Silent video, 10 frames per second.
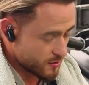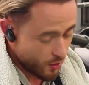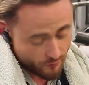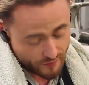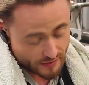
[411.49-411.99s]

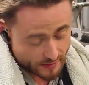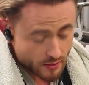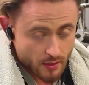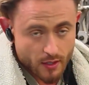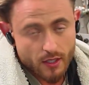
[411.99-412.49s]
Hopefully
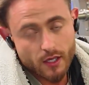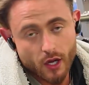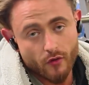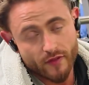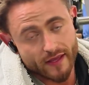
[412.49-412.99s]

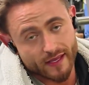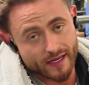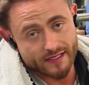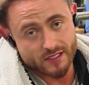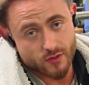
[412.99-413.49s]
I can get
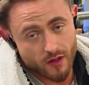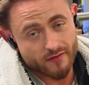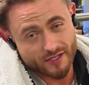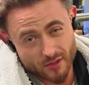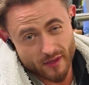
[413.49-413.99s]
8 to 12.
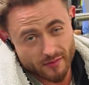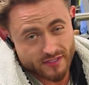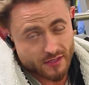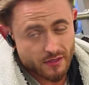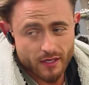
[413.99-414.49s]
I should be able
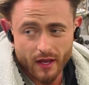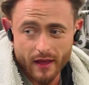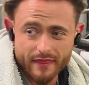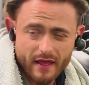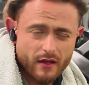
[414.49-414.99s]
to.
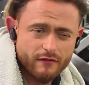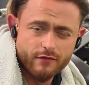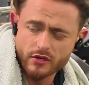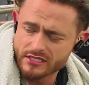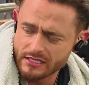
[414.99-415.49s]
I think I got
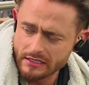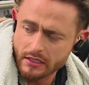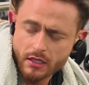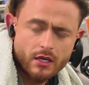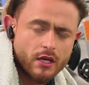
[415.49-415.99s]
14
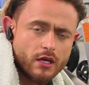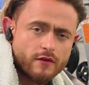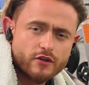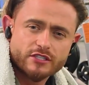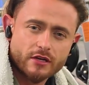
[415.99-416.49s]

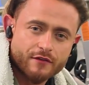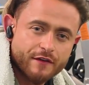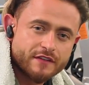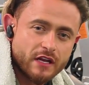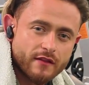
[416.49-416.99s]
or
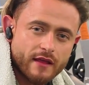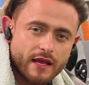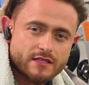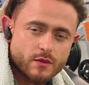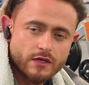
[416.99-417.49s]
15 on that
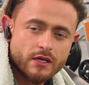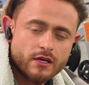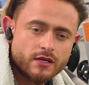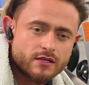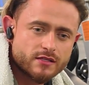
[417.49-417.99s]
last one.
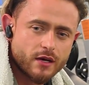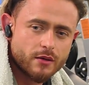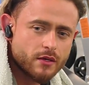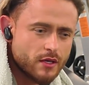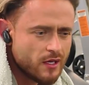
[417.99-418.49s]
So
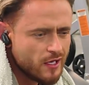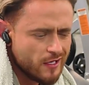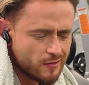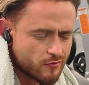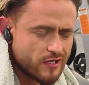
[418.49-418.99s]

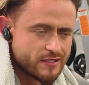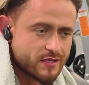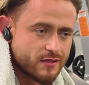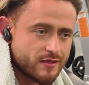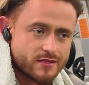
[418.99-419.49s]

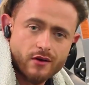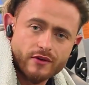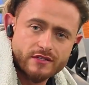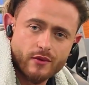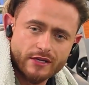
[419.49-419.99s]
realistically, there's no reason